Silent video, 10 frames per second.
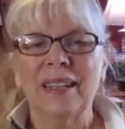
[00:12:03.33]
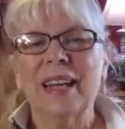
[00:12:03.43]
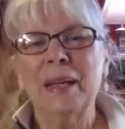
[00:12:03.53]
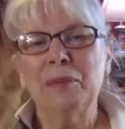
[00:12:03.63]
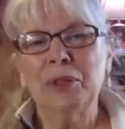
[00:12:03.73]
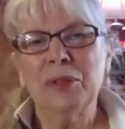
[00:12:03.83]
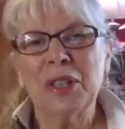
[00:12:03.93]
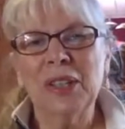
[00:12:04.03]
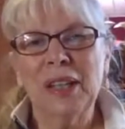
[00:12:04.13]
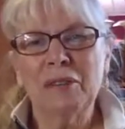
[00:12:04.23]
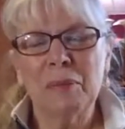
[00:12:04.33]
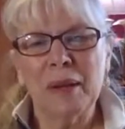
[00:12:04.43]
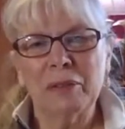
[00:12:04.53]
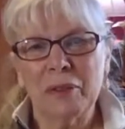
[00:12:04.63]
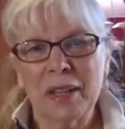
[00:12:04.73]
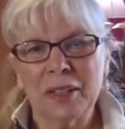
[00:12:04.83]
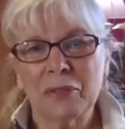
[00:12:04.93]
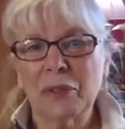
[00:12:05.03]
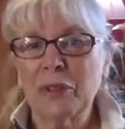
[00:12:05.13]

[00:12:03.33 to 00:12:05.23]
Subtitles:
Keep choosing love, my friends, for